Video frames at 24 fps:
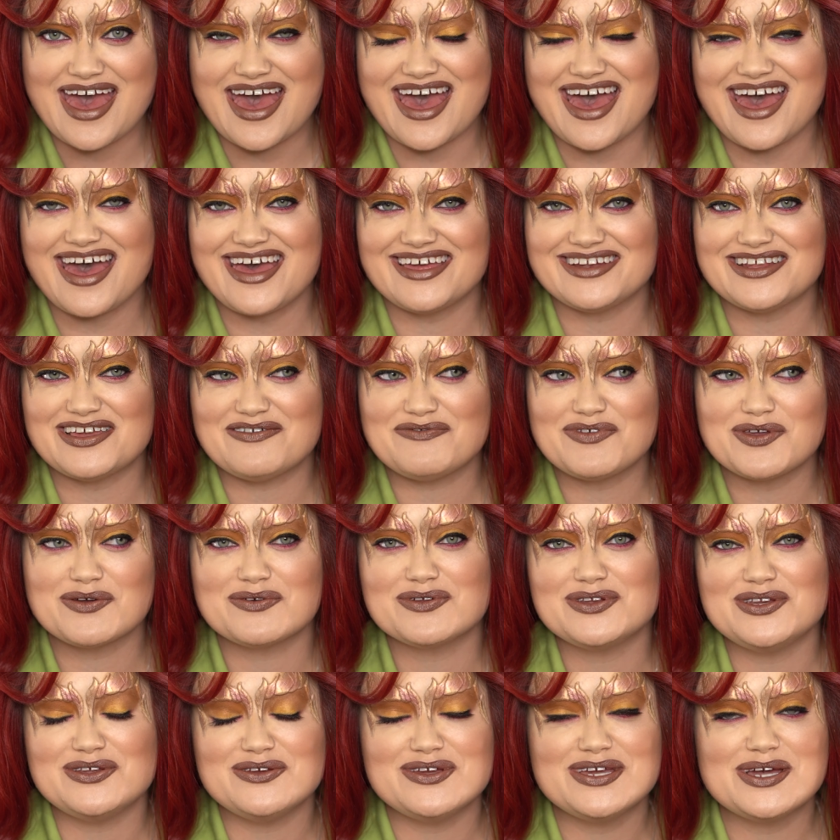And if
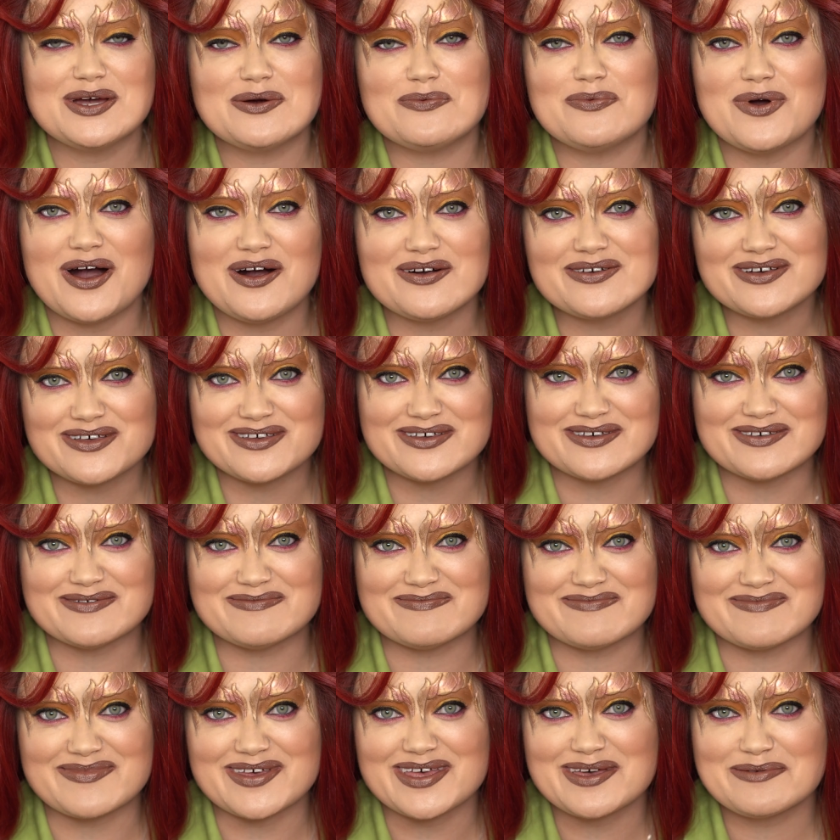you're new here,
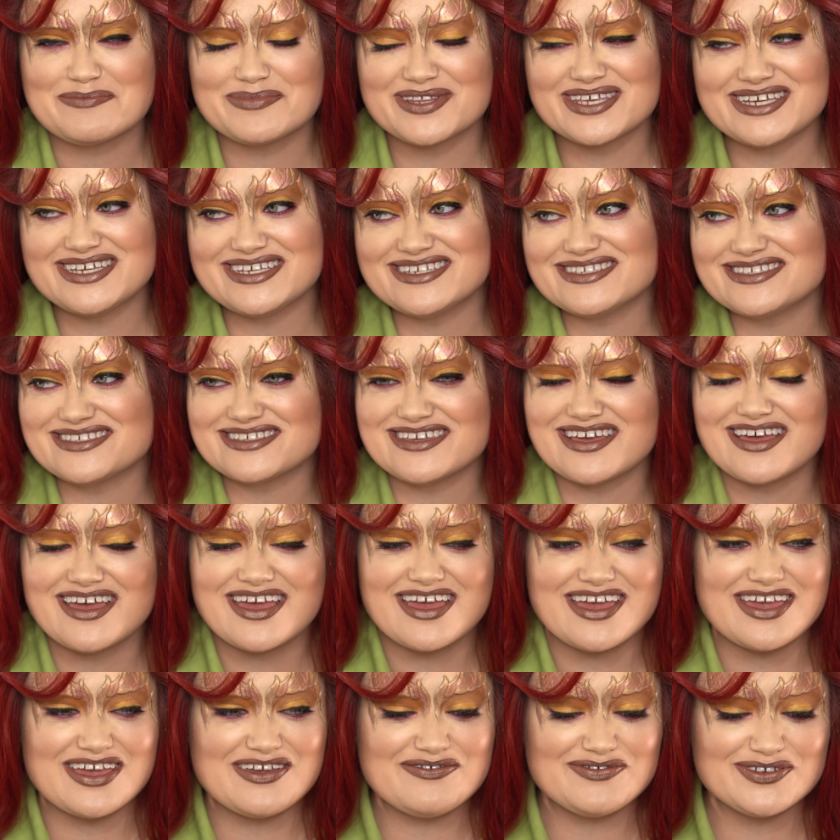welcome. Please,
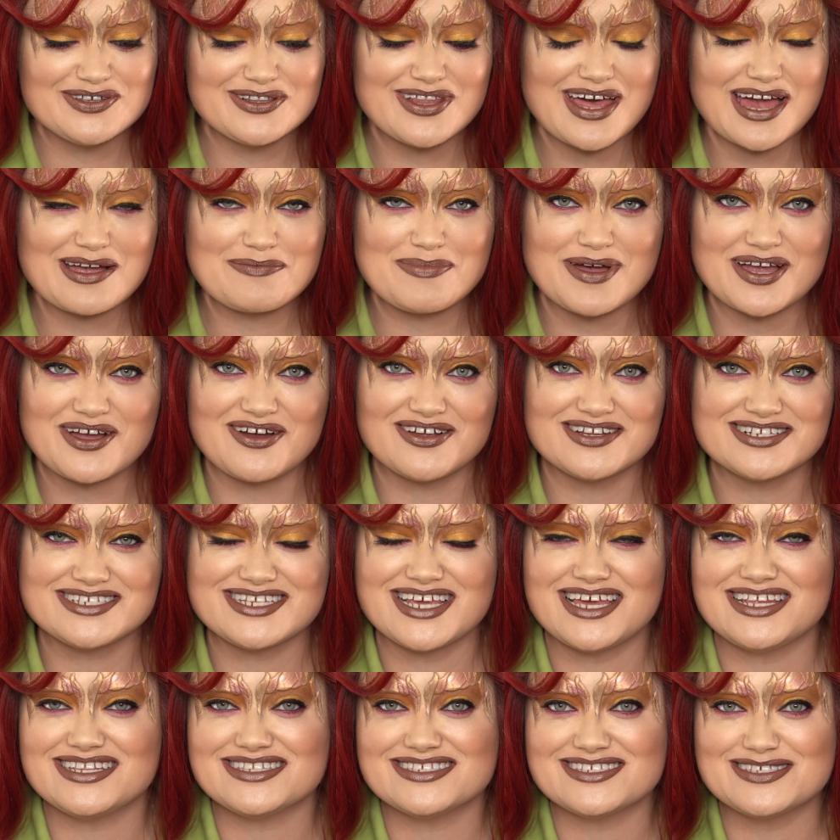if you like my
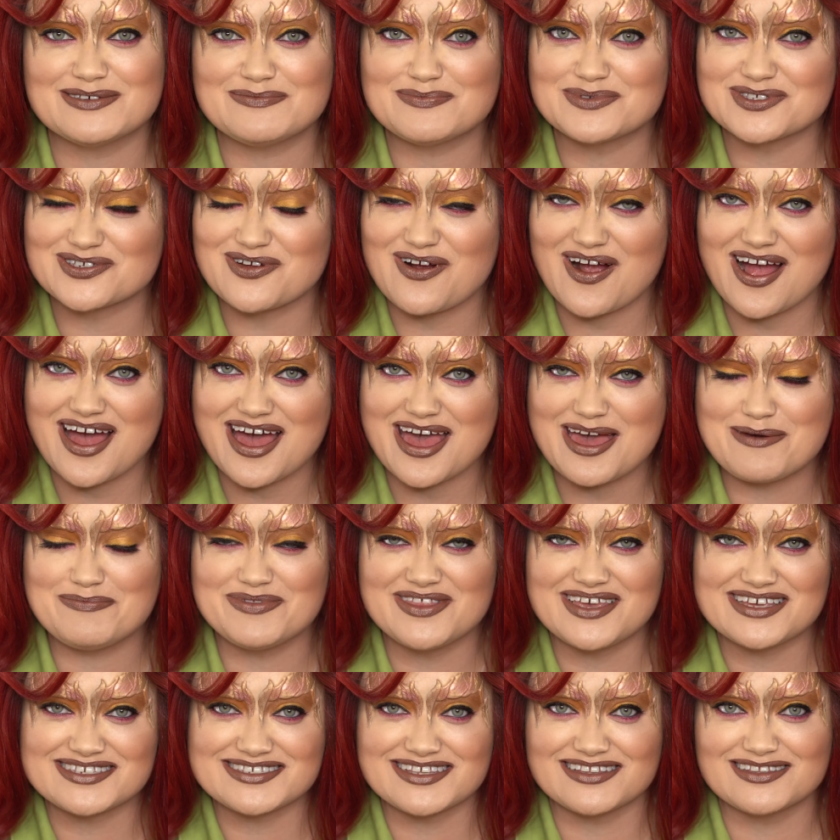content, subscribe.
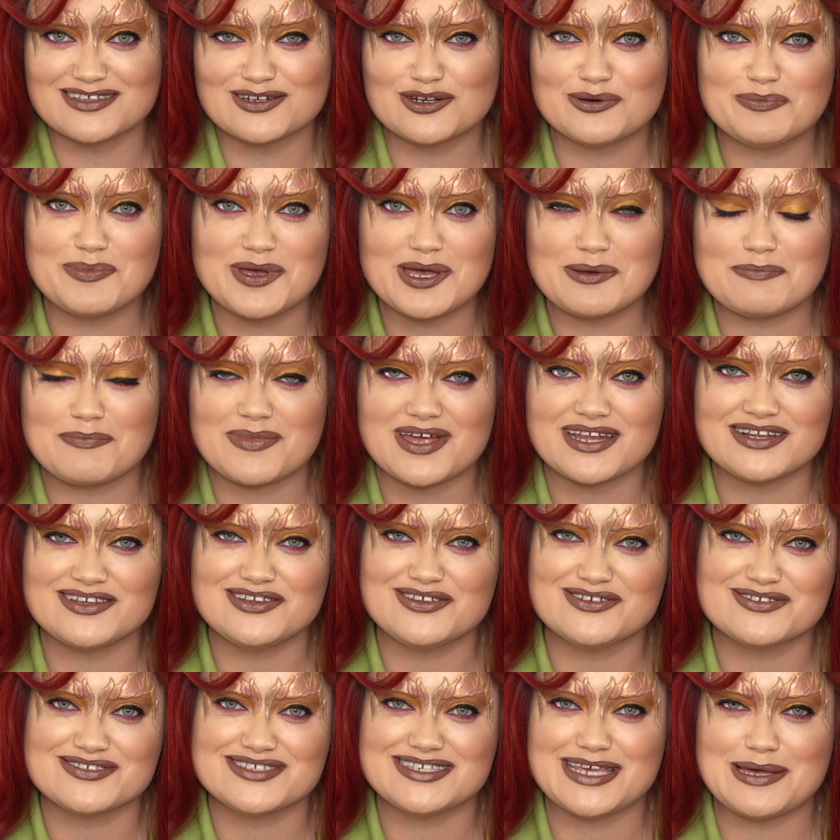There's a little pink button
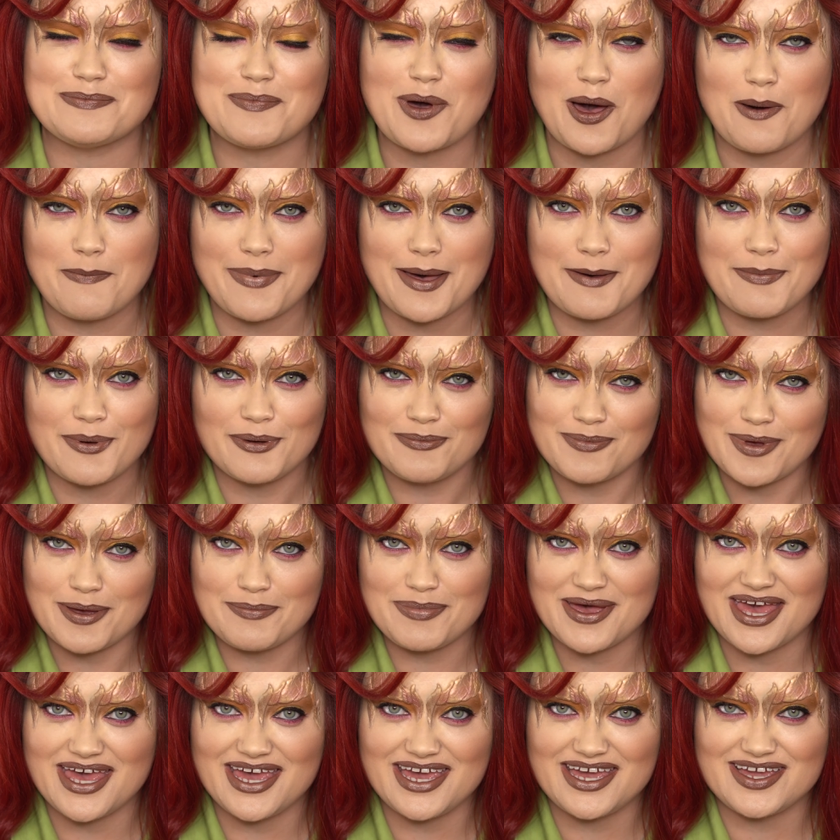you'll see pop up on my
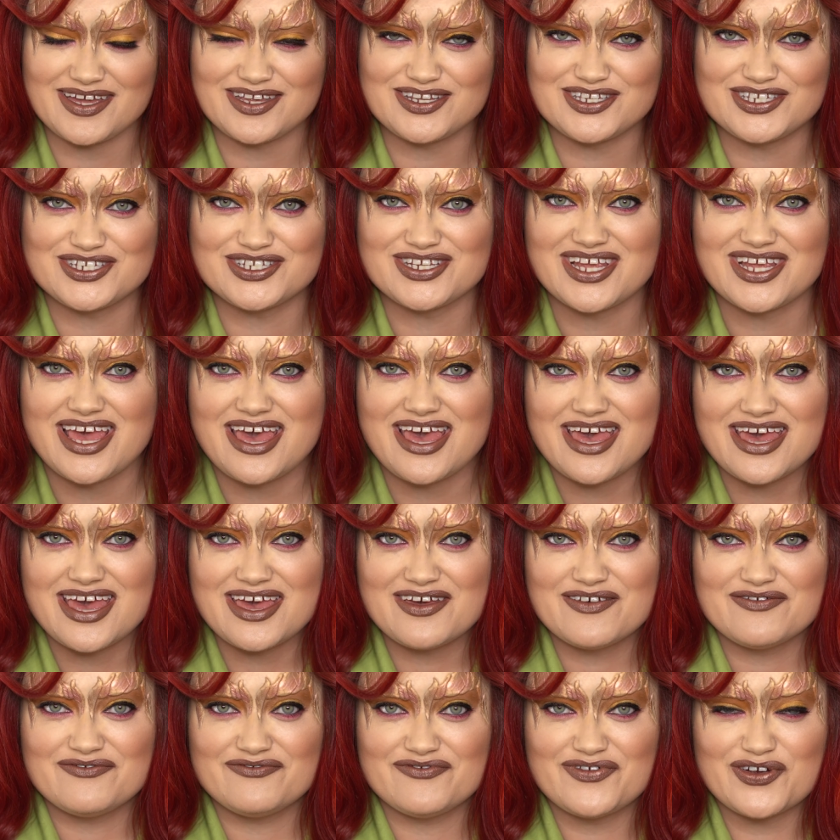page
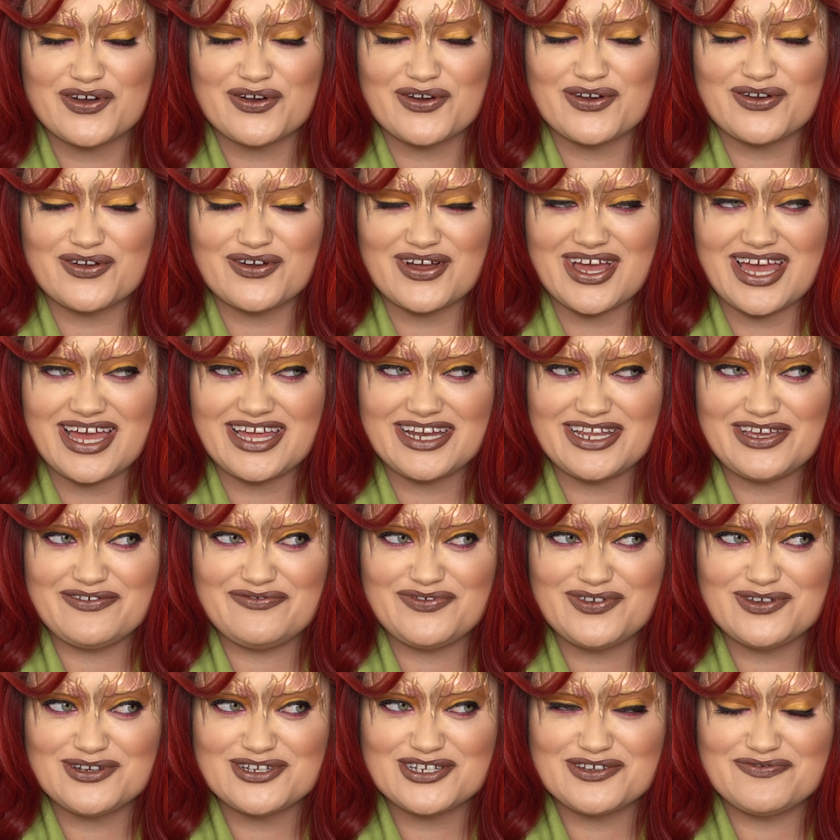for any
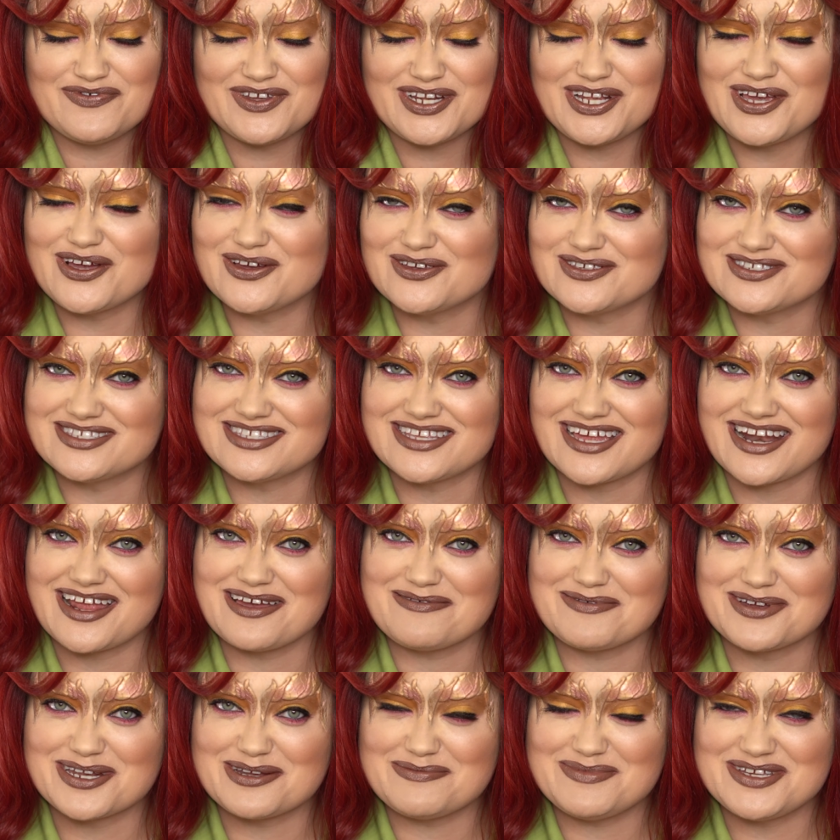future videos that
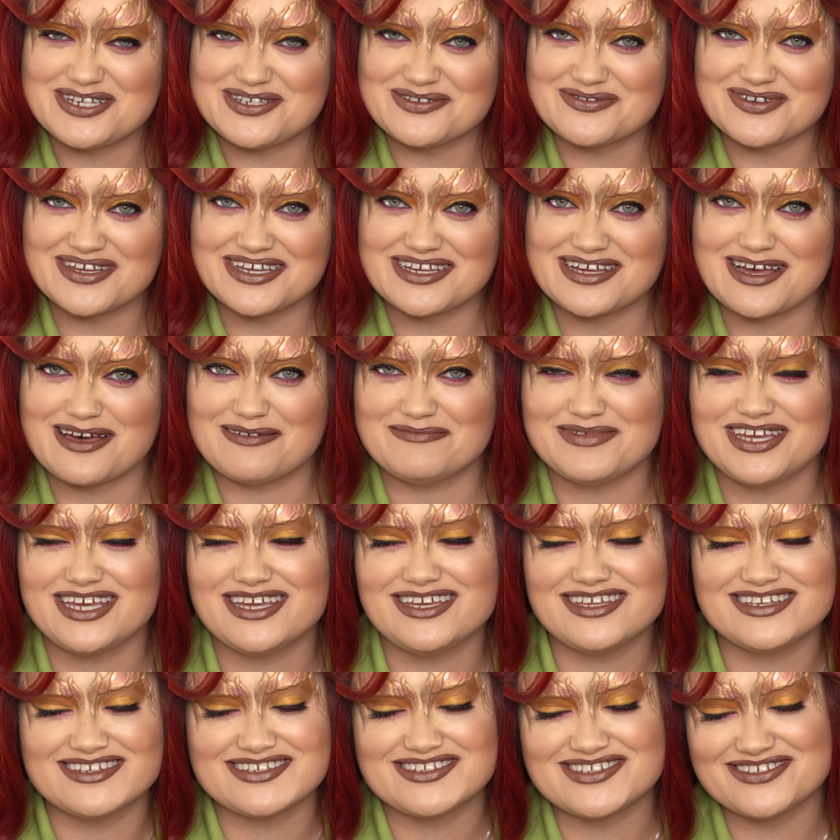I'm going to be doing coming
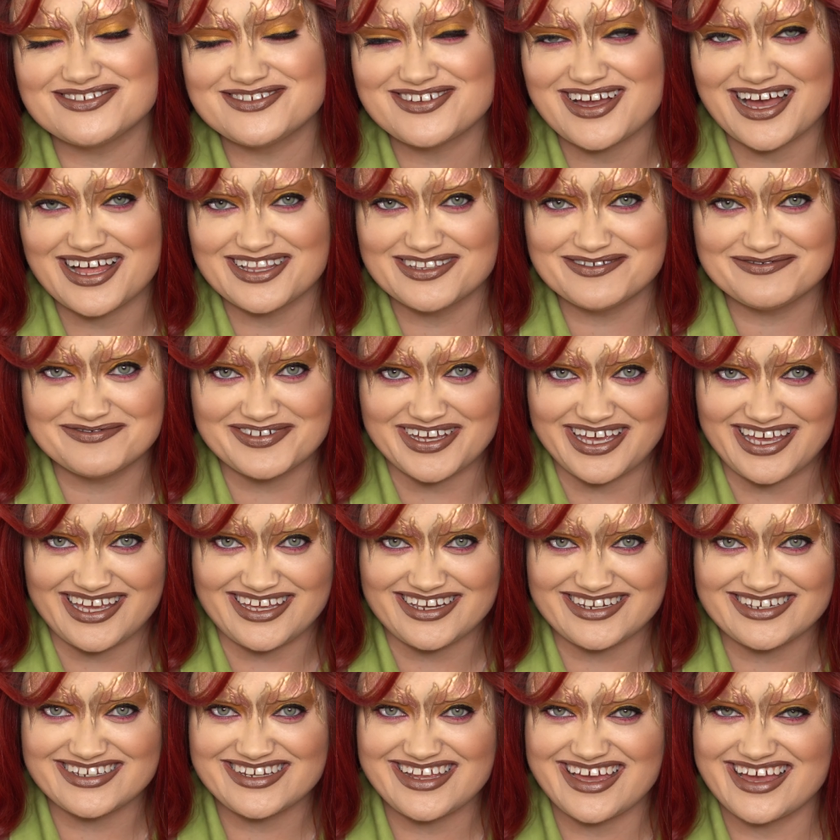into
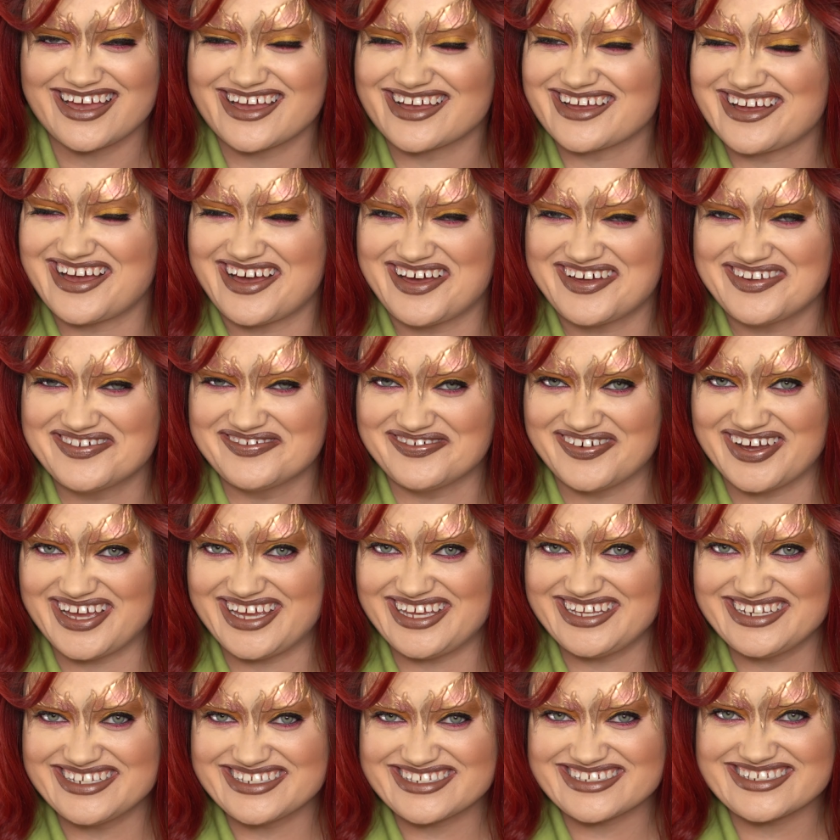Halloween. Can't
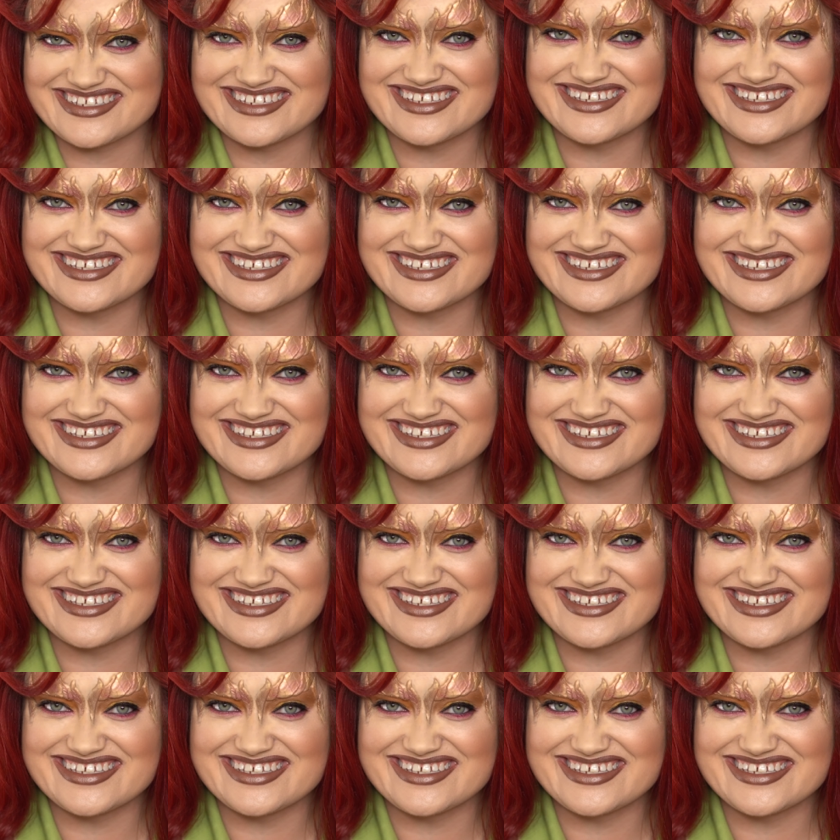wait.